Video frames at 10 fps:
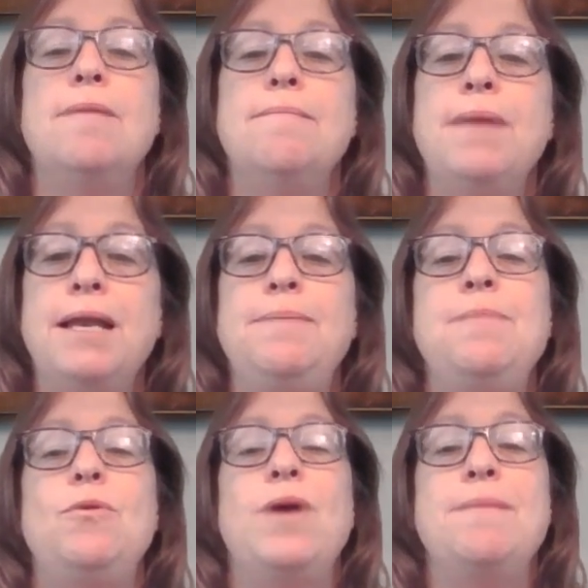Many
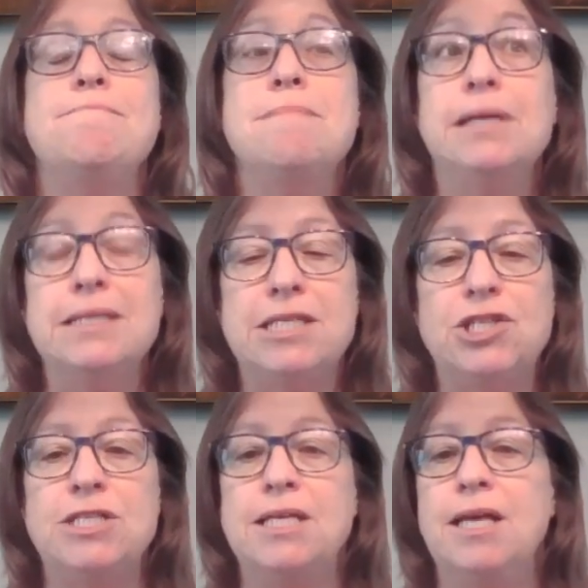people wait months
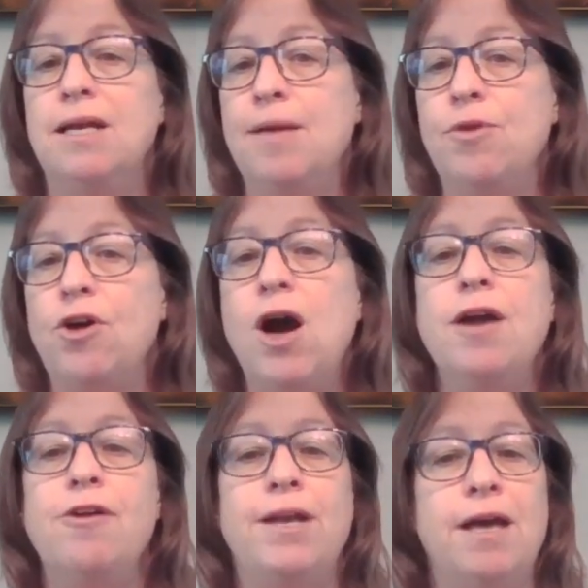just to get an MRI
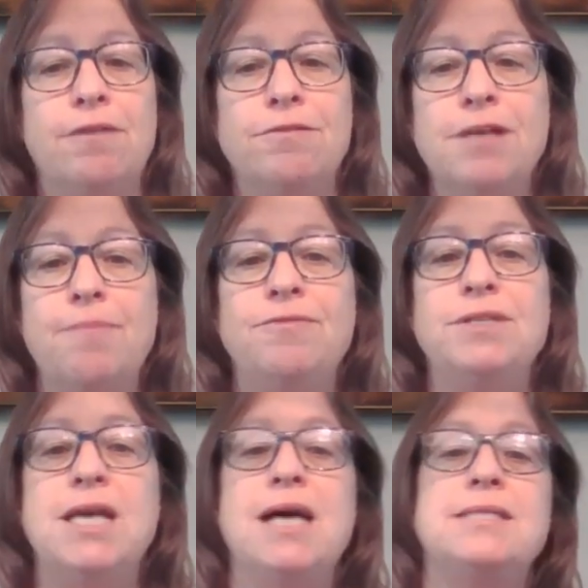or any other type of a
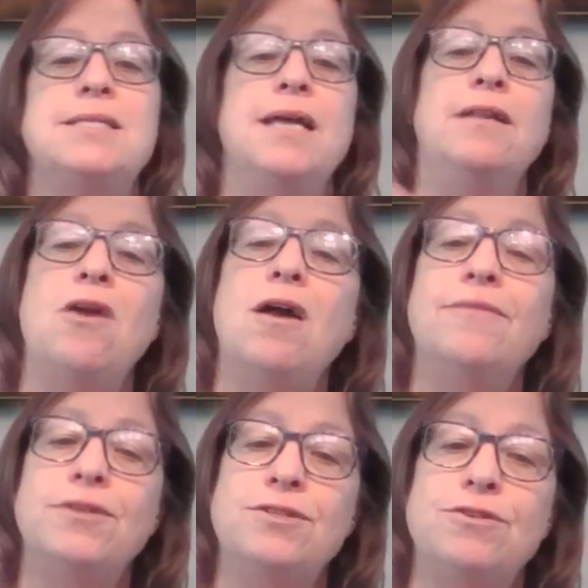test, and a lot
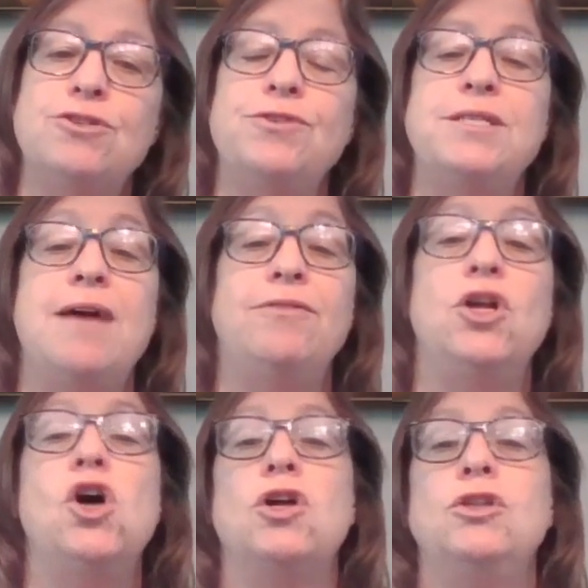of our surgeries have
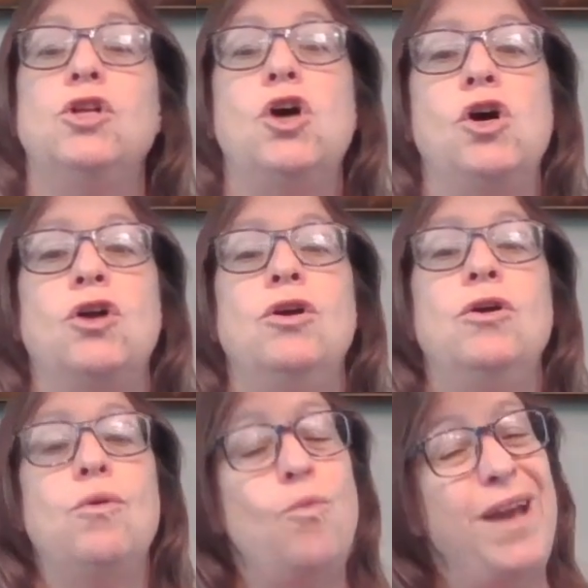long
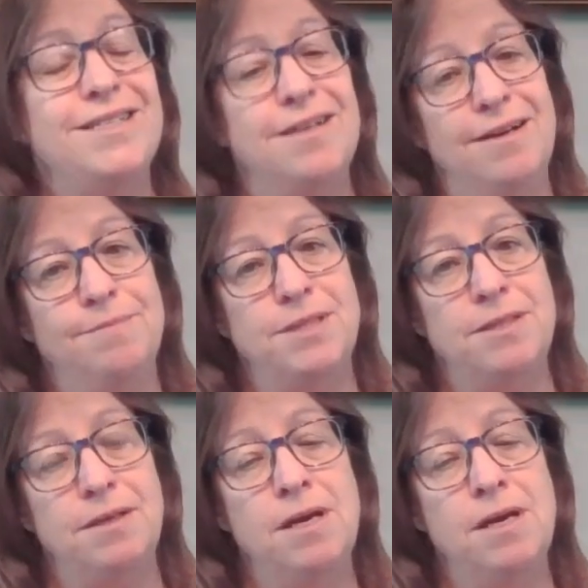wait times.